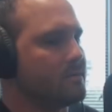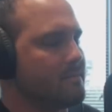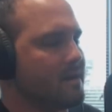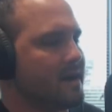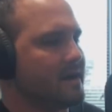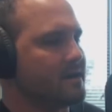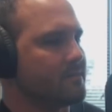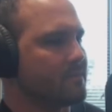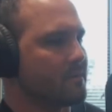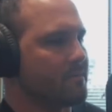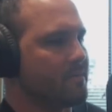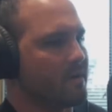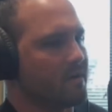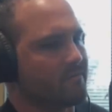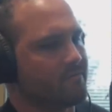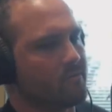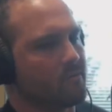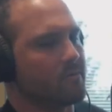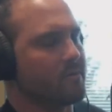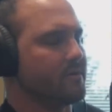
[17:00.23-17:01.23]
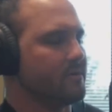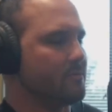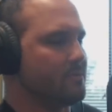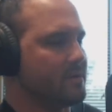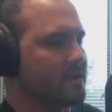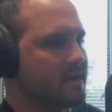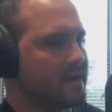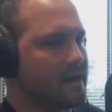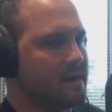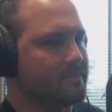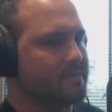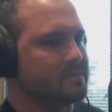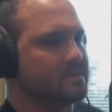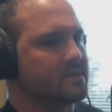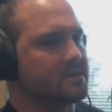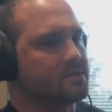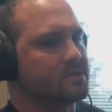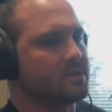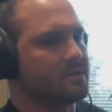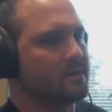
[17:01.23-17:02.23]
in mind to prepare for, whether it be a
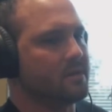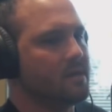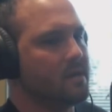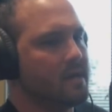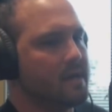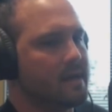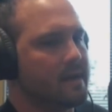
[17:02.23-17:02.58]
competition